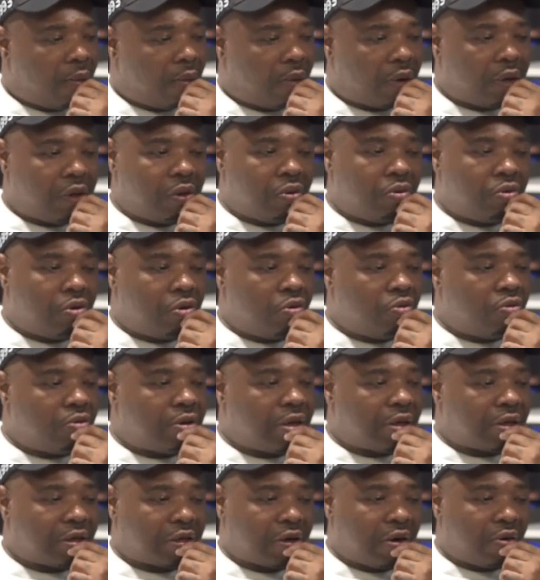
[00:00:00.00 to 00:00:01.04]
when you do
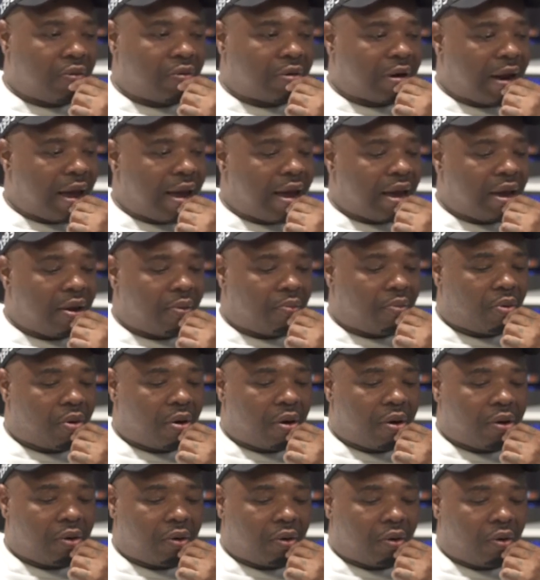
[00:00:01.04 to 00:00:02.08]
the certain thing,
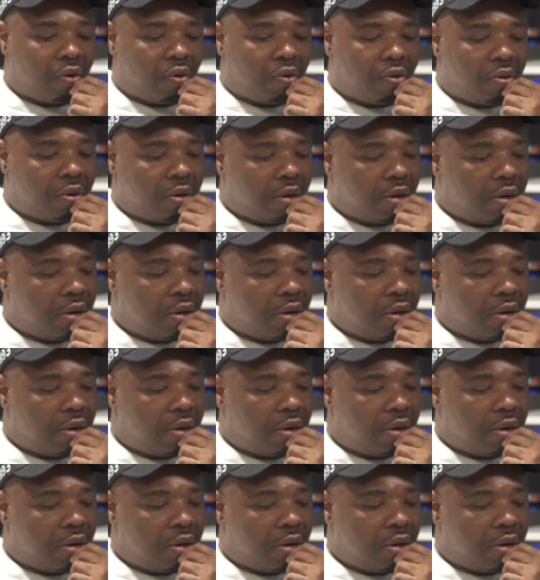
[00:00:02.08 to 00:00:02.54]
bro, you know,